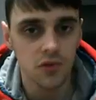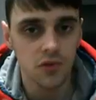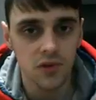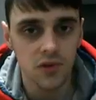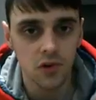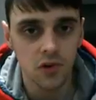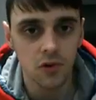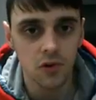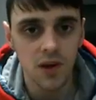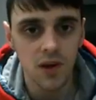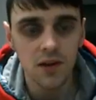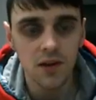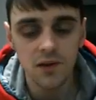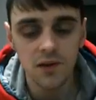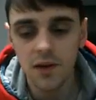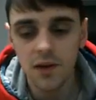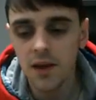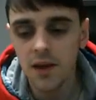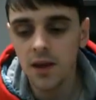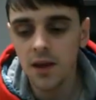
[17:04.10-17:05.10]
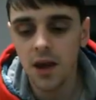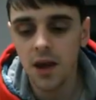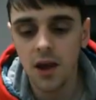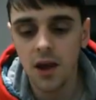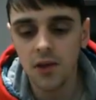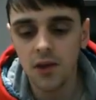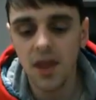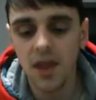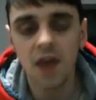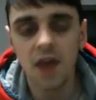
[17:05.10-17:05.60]
is correct.
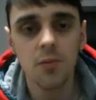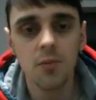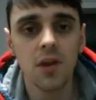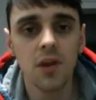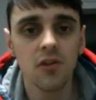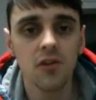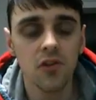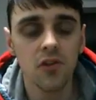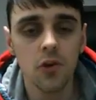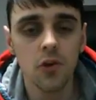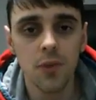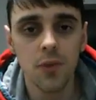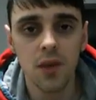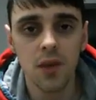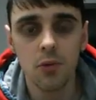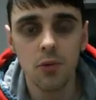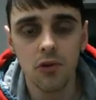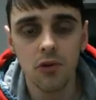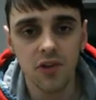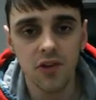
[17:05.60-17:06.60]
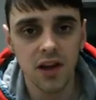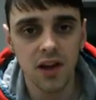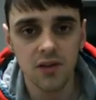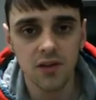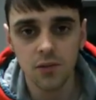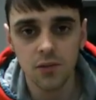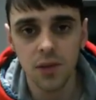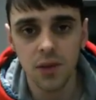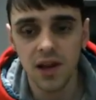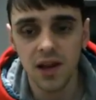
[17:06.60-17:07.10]
There have been a few people who have
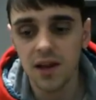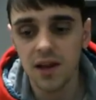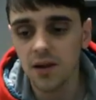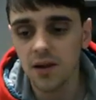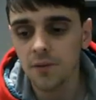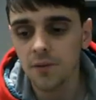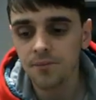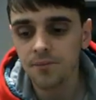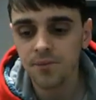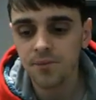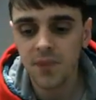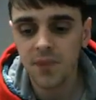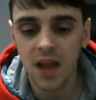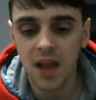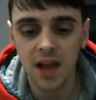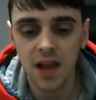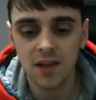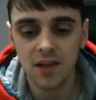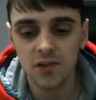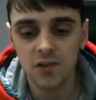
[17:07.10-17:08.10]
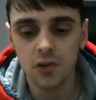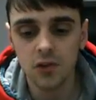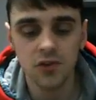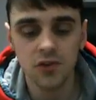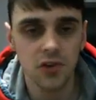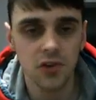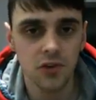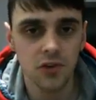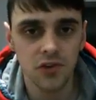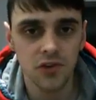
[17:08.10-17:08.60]
clicked on my link and it's gone
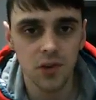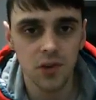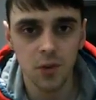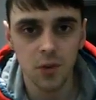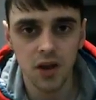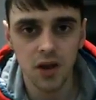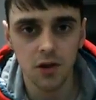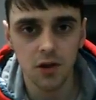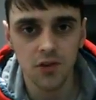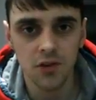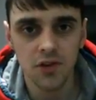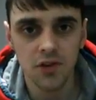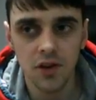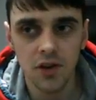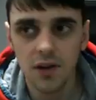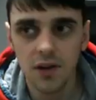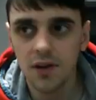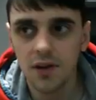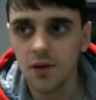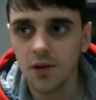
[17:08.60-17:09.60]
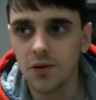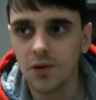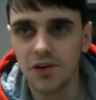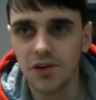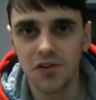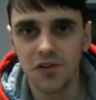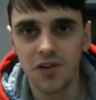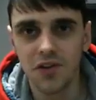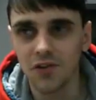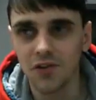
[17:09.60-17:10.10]
to someone else, which
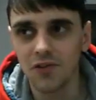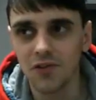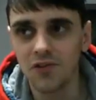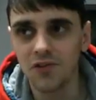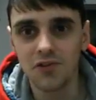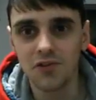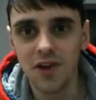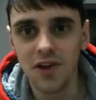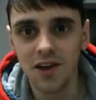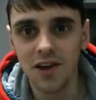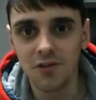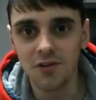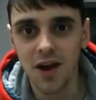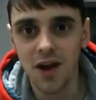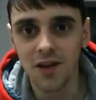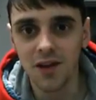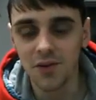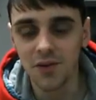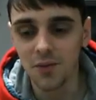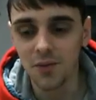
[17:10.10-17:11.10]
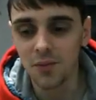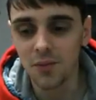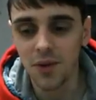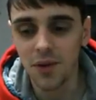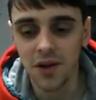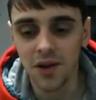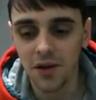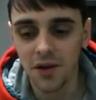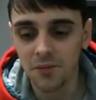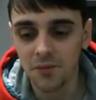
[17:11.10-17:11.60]
I think is really random.
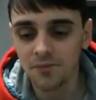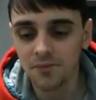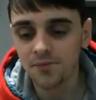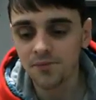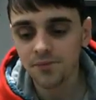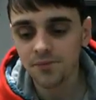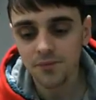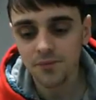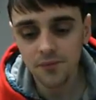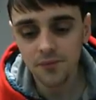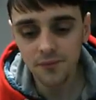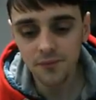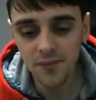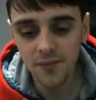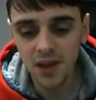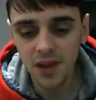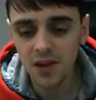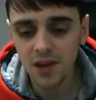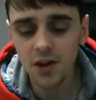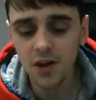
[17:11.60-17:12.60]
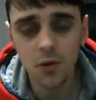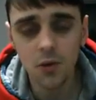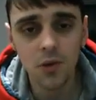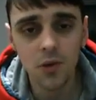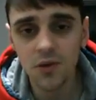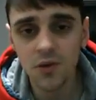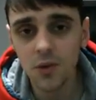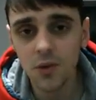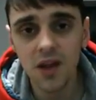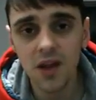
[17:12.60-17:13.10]
But you know,
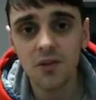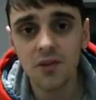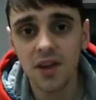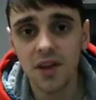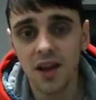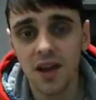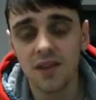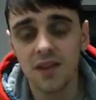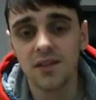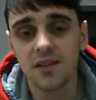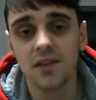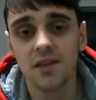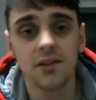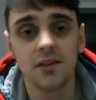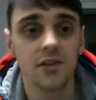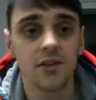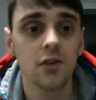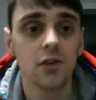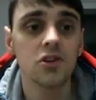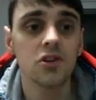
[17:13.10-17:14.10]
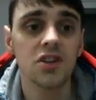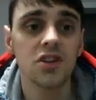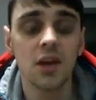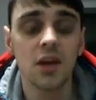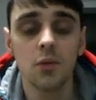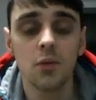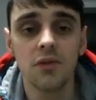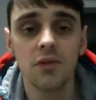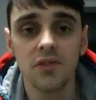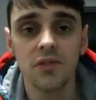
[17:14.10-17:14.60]
whatever the case is, as long as you
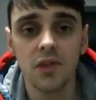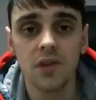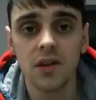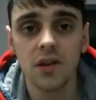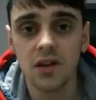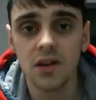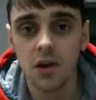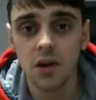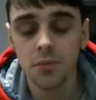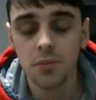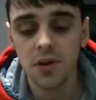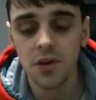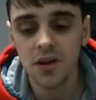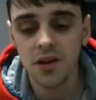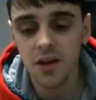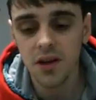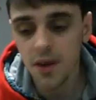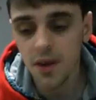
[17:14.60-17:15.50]
get with inside the company,